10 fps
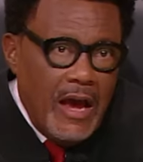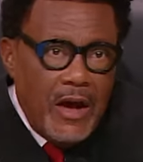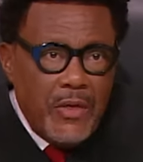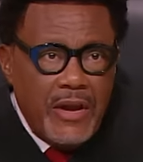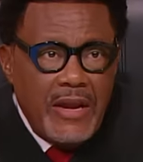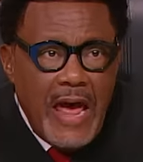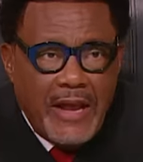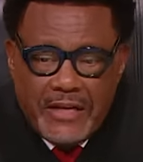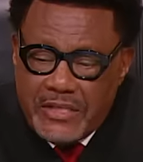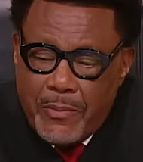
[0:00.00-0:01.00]
Other than
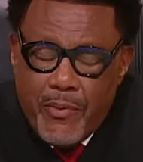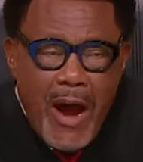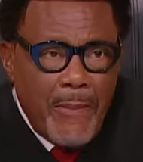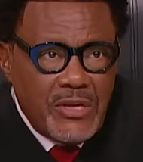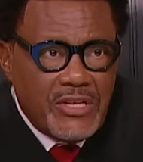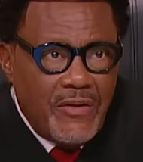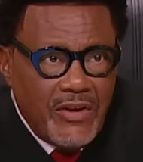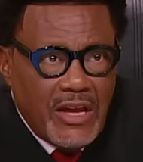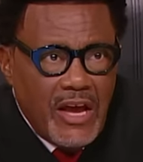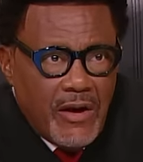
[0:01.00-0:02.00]
that, it's a promise of
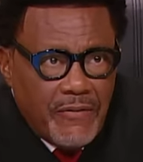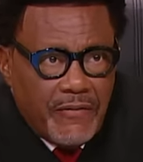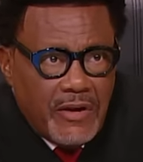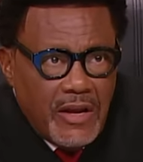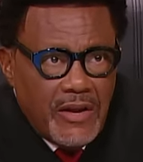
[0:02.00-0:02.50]
a gift.